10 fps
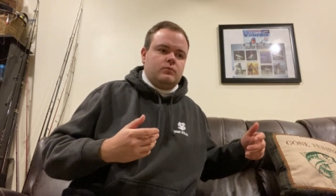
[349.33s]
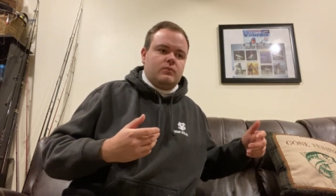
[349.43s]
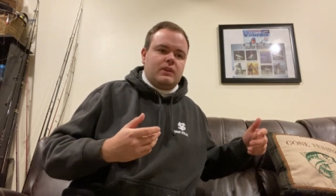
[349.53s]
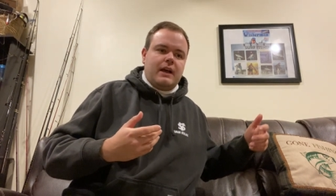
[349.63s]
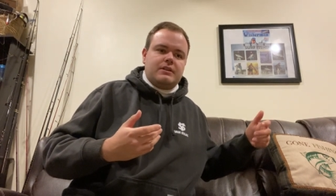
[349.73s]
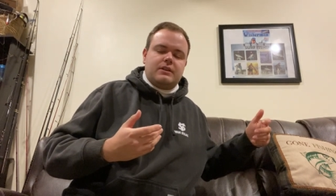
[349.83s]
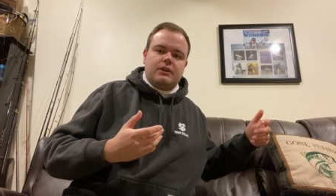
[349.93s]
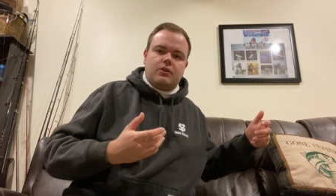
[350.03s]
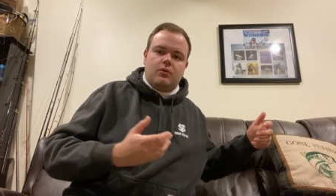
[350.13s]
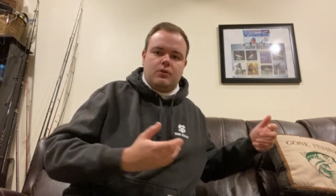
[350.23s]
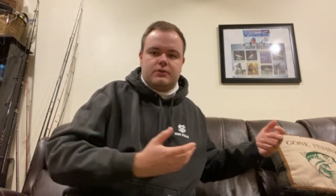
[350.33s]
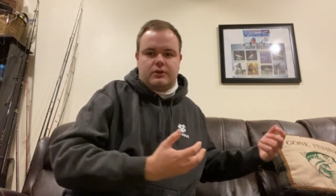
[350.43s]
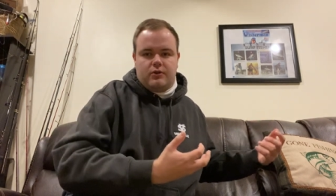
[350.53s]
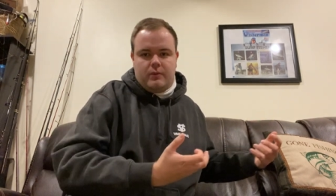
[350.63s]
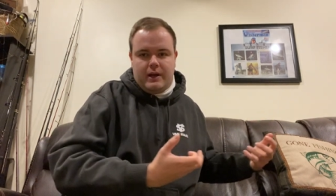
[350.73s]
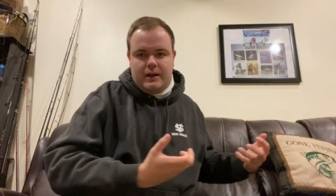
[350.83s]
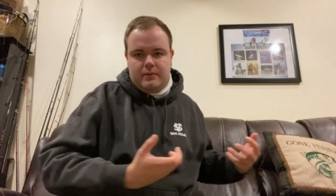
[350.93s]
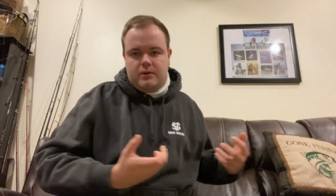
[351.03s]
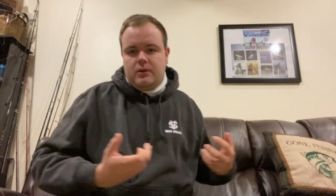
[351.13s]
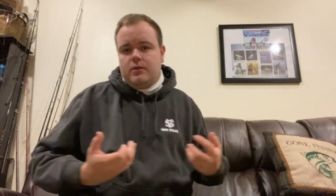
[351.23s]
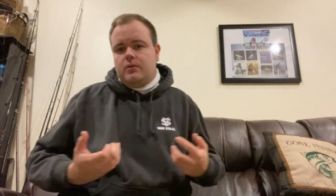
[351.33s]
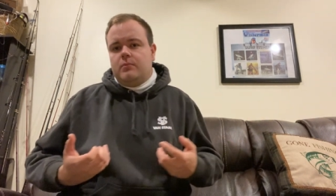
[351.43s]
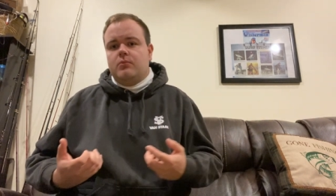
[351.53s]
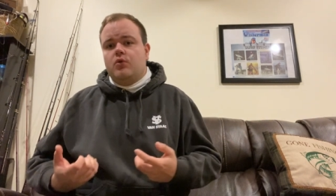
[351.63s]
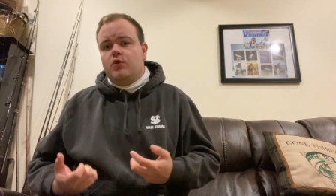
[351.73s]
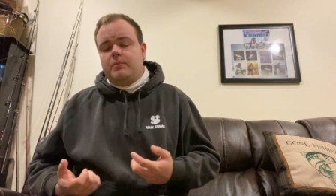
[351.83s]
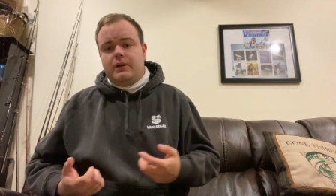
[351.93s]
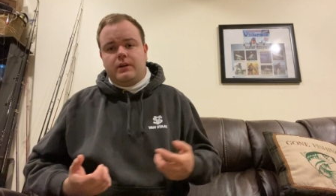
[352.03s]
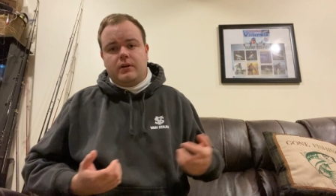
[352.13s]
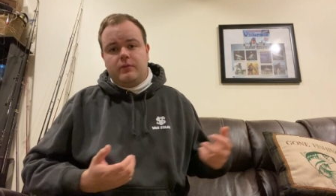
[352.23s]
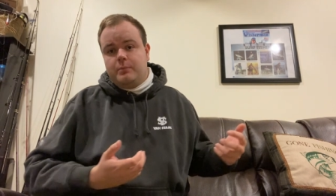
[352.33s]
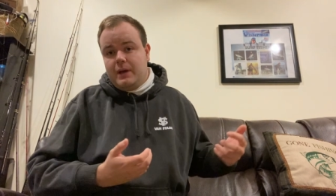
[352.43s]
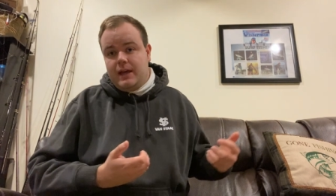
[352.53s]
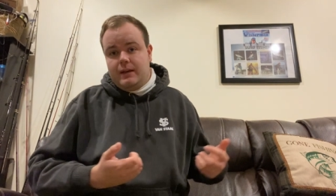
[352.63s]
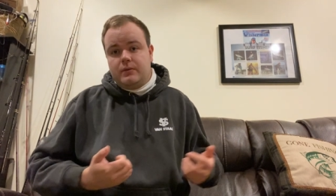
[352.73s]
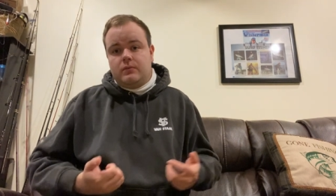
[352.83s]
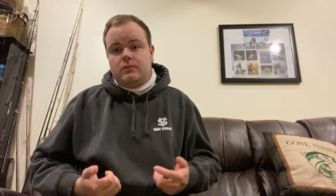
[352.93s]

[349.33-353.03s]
that's going to cause a great movement of bait